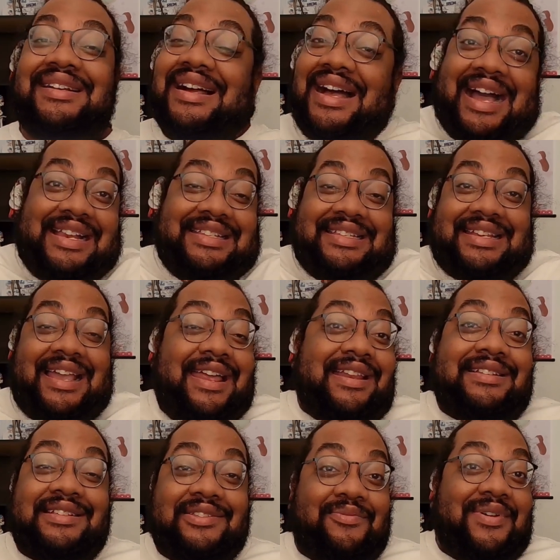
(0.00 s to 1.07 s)
I just kind of
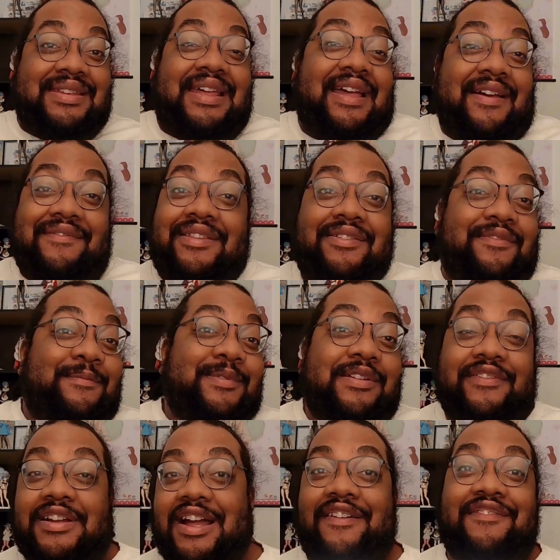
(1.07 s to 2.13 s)
just wanted to have a little bit of
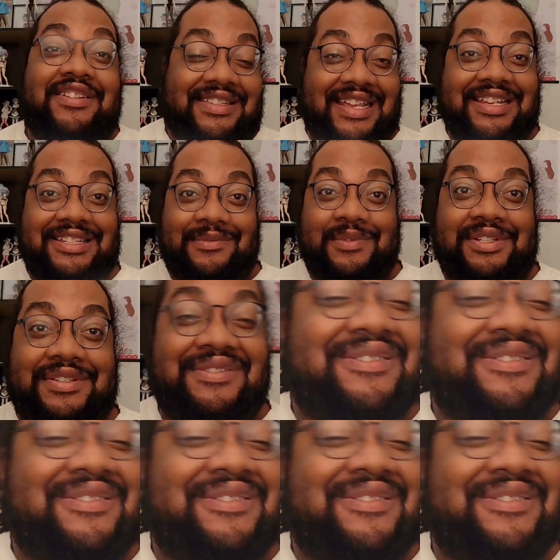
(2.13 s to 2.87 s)
conversation with you.